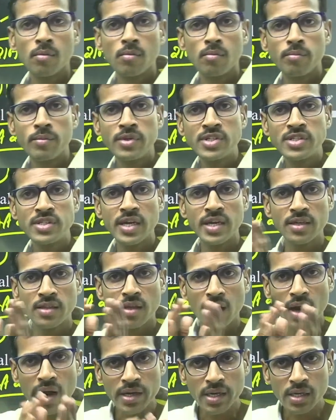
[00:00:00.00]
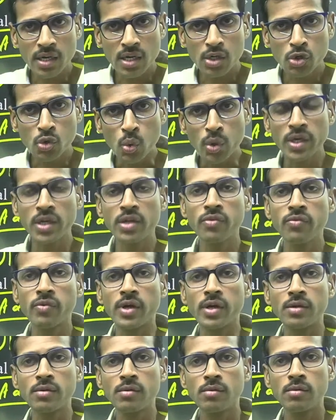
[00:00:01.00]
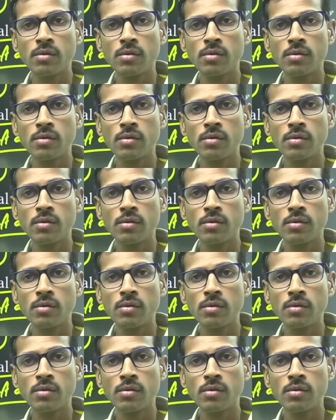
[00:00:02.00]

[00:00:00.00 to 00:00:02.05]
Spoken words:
beside the Article 21